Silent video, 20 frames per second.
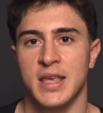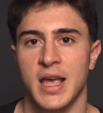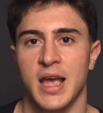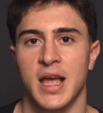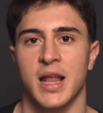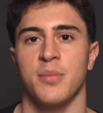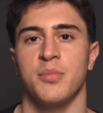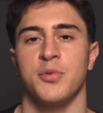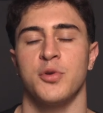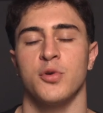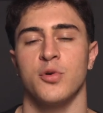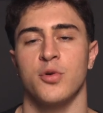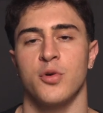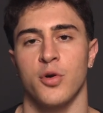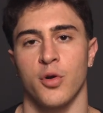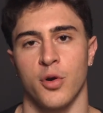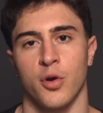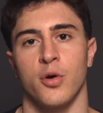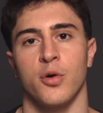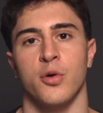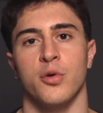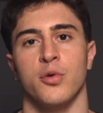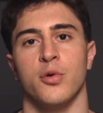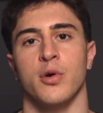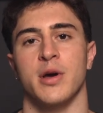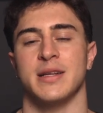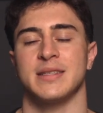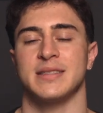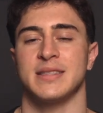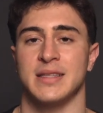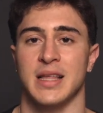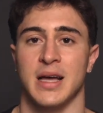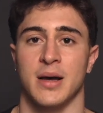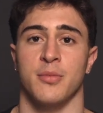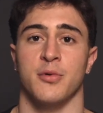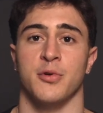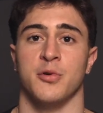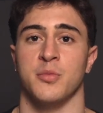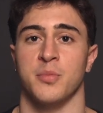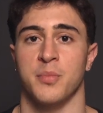help you grow your
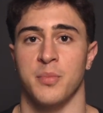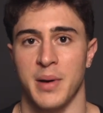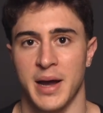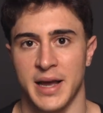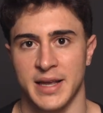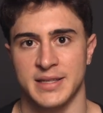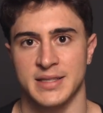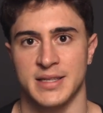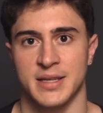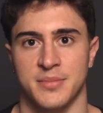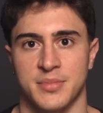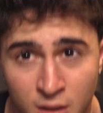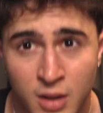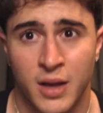stubborn bicep.